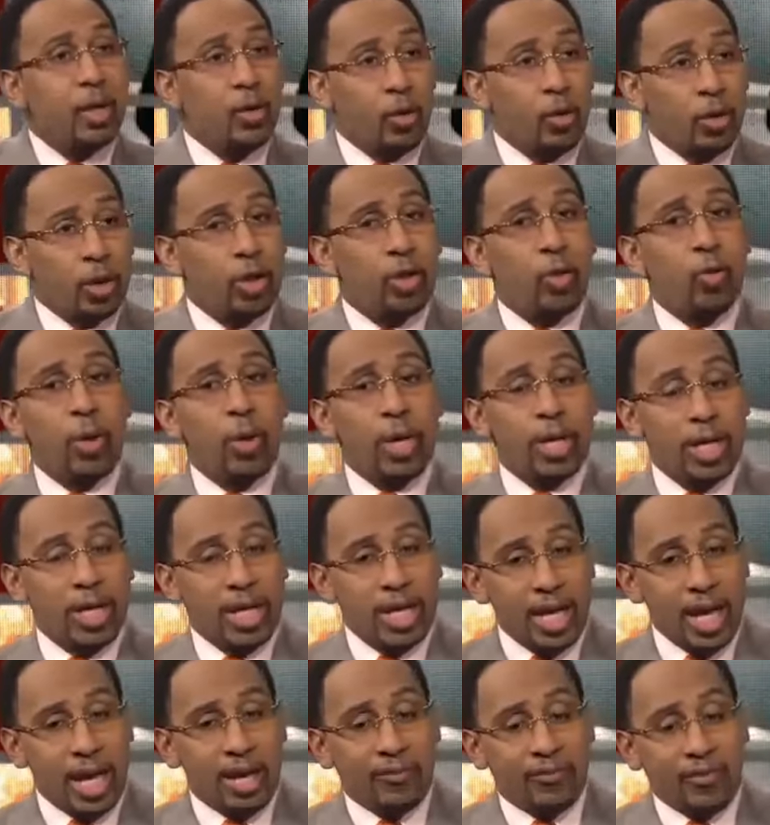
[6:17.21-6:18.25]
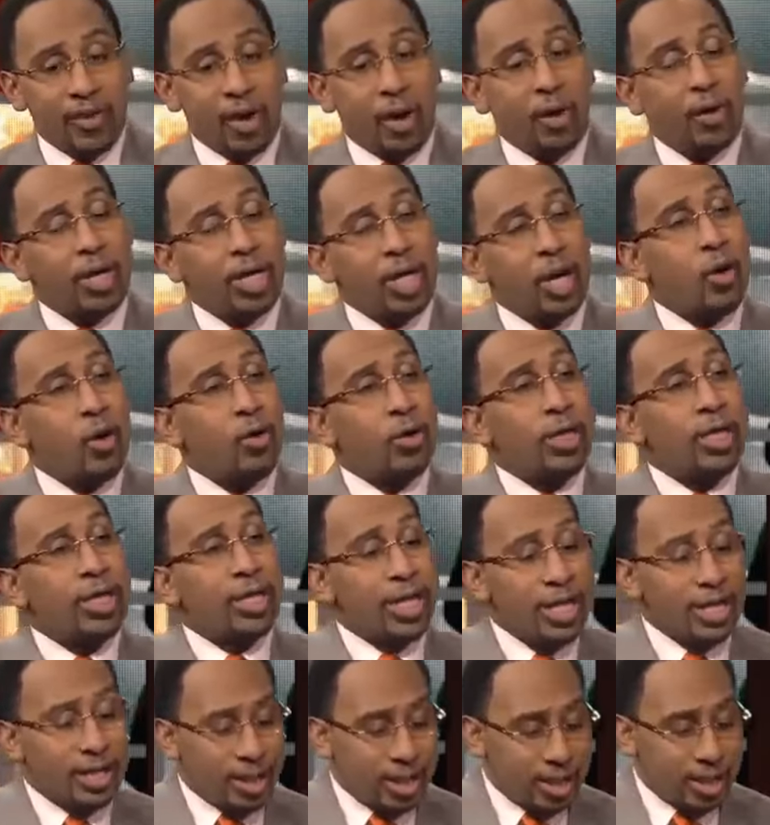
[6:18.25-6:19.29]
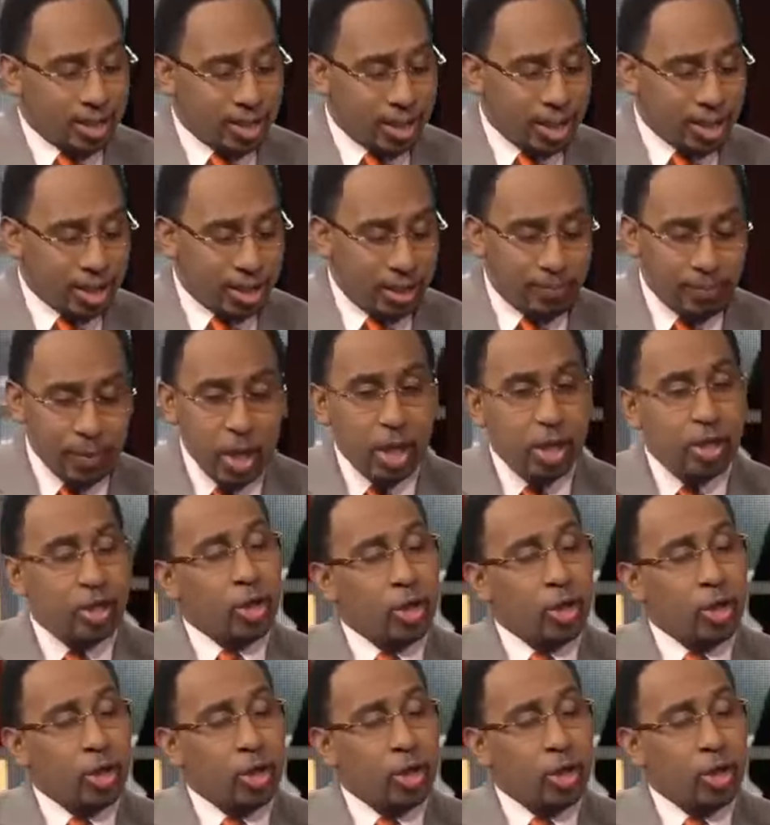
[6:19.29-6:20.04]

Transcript: in order to win in the NFL. He only needs his system.